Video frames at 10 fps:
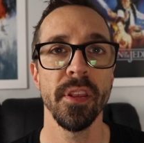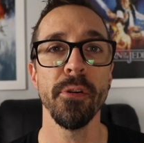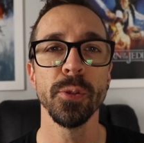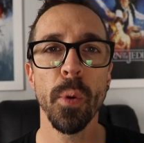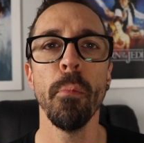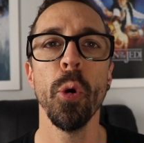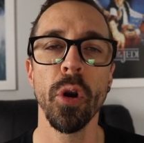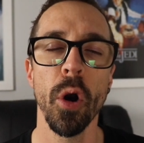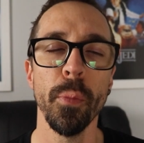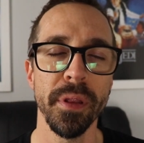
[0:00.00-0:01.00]
There is one more
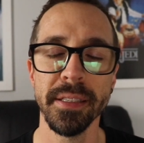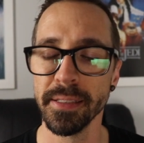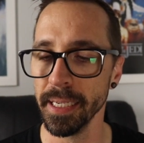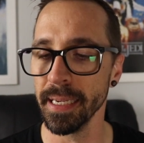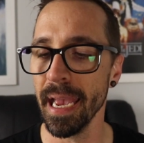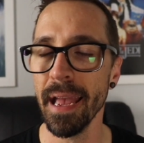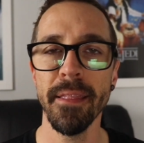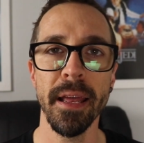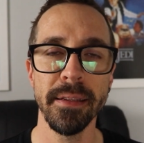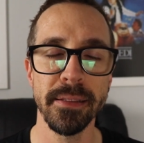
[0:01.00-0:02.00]
con with this thing, and
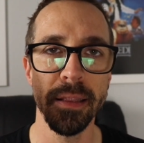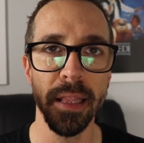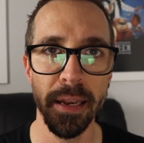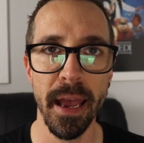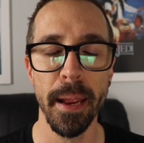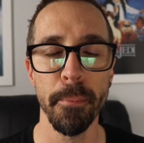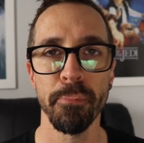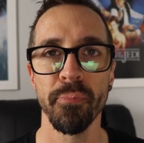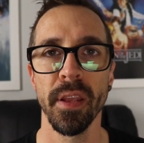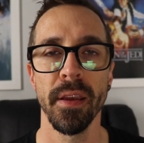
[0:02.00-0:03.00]
that is the name,
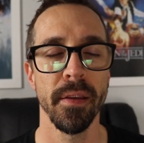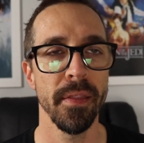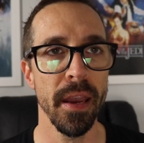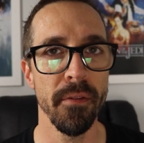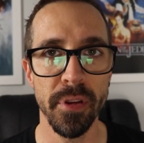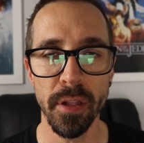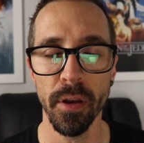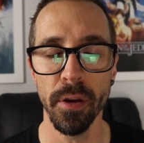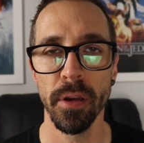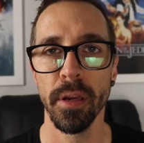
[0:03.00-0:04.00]
the
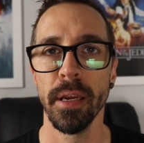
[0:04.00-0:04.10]
Evdilo.